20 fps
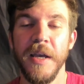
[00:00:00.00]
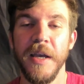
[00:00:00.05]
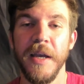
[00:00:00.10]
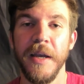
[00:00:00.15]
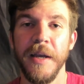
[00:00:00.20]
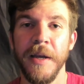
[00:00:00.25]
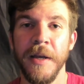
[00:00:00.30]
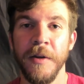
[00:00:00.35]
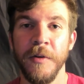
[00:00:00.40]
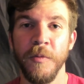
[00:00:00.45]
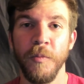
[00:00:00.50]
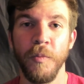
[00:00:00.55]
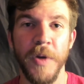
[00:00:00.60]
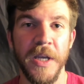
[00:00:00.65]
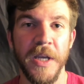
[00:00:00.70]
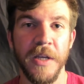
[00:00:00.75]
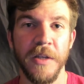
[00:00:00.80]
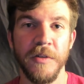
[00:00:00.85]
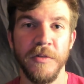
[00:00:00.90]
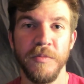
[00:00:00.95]
and we
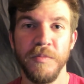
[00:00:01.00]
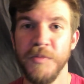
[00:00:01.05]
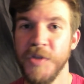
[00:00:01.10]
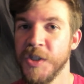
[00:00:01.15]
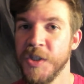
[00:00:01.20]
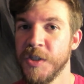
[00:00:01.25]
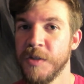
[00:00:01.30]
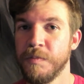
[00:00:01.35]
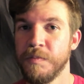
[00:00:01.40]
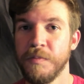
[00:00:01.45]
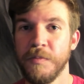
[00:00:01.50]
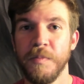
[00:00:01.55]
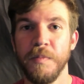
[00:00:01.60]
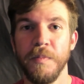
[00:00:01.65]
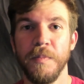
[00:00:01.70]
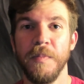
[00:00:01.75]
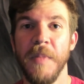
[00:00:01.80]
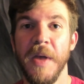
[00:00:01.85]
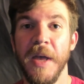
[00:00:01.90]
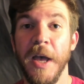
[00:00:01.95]
can just
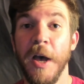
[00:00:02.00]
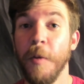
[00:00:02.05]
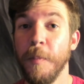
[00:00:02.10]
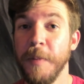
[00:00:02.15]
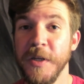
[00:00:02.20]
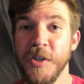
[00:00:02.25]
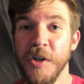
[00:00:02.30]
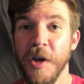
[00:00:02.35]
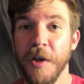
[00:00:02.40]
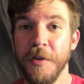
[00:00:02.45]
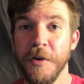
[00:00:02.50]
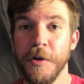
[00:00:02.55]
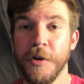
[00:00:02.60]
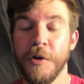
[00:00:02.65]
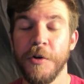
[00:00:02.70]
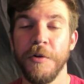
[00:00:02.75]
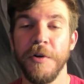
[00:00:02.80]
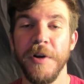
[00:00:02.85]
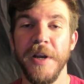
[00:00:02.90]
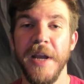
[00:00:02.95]
help each other
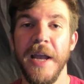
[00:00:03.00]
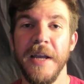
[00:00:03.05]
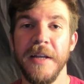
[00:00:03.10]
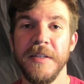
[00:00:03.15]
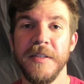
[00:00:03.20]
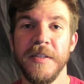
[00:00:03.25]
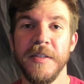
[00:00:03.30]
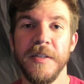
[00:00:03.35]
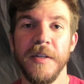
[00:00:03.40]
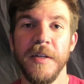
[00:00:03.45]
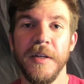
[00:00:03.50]
create